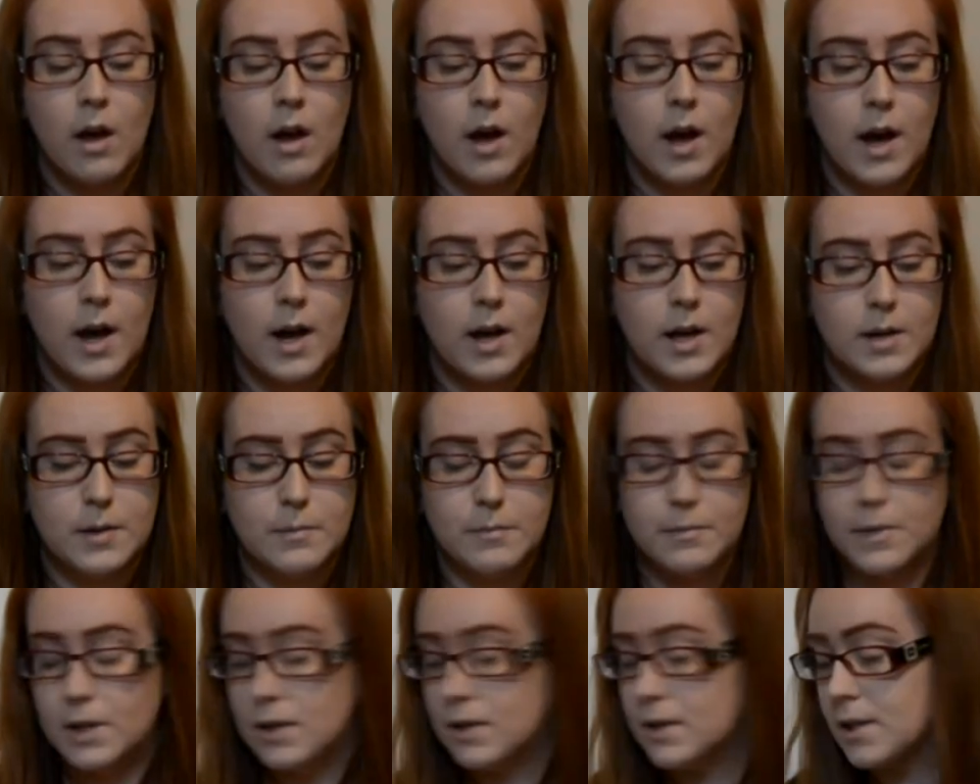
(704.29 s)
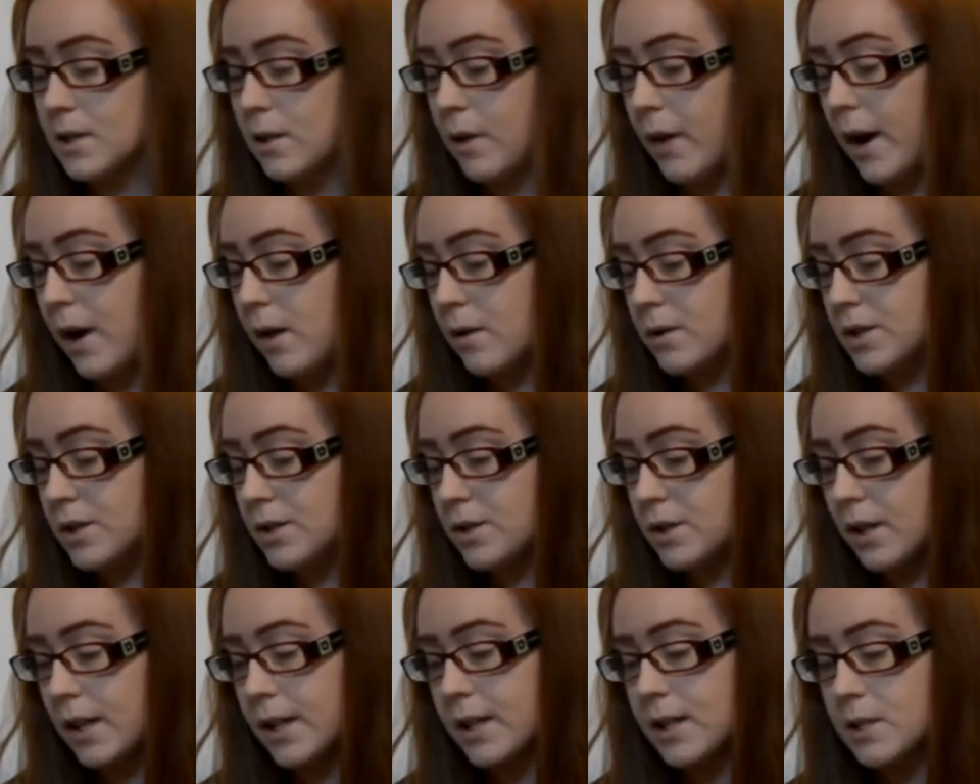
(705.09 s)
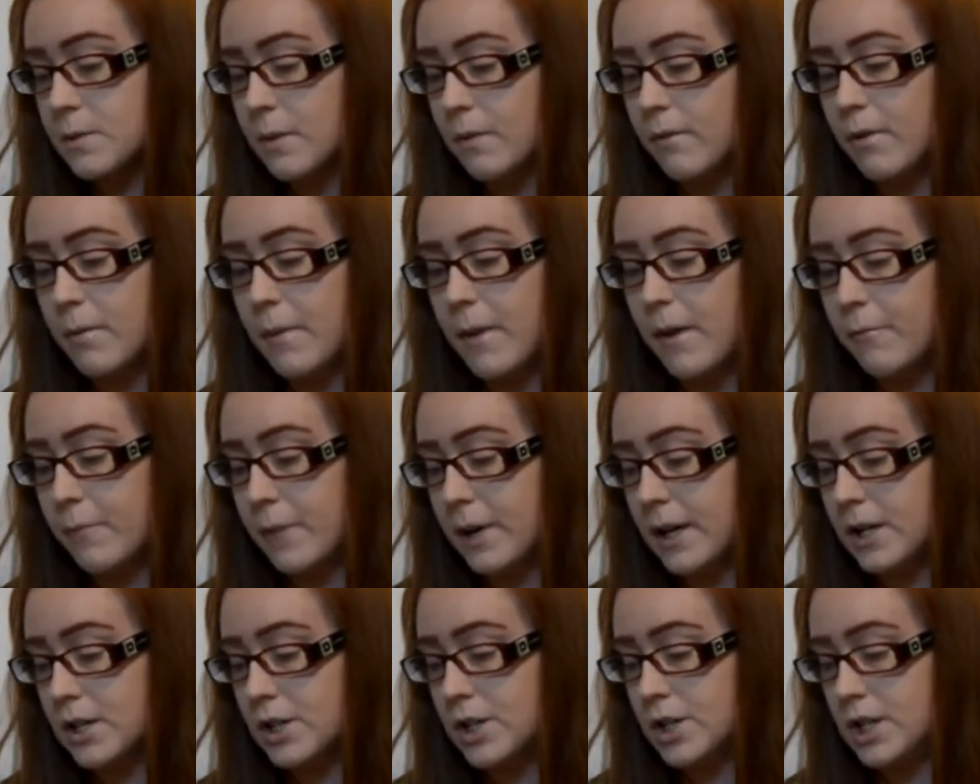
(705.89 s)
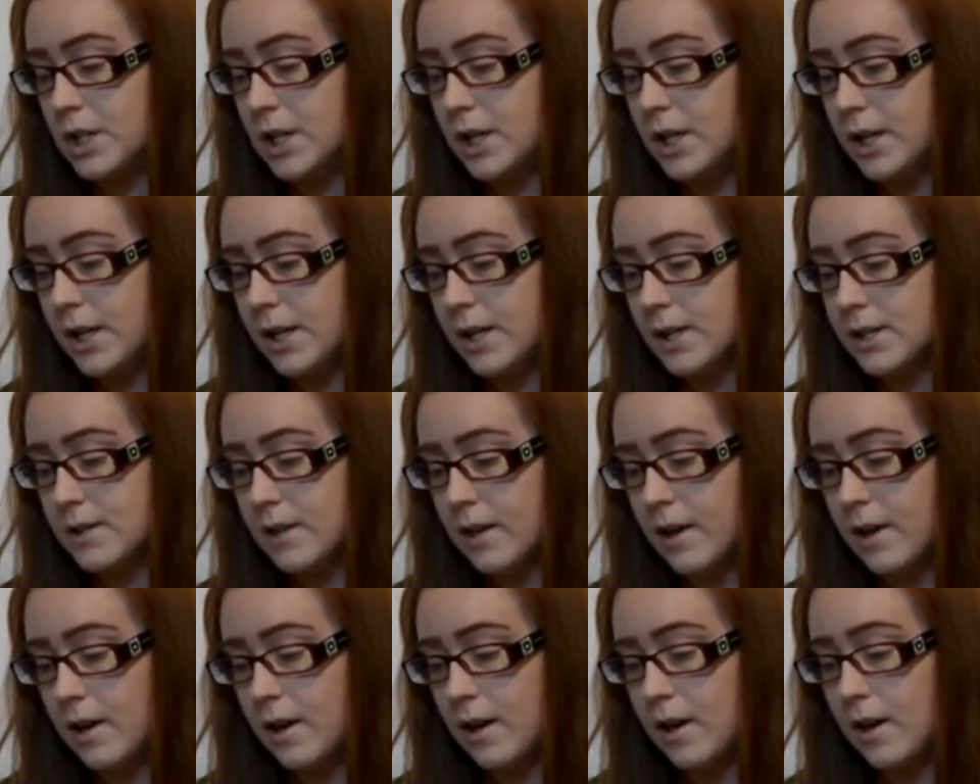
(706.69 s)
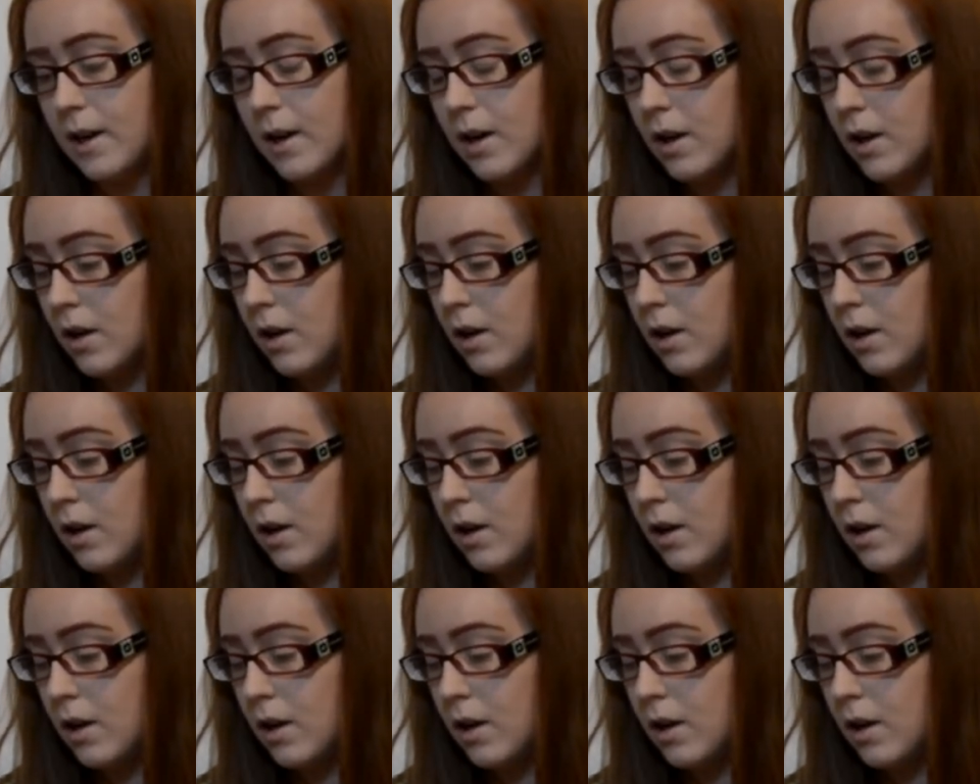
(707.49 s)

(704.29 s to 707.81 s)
Um so I always used to like this one for Bev because she is a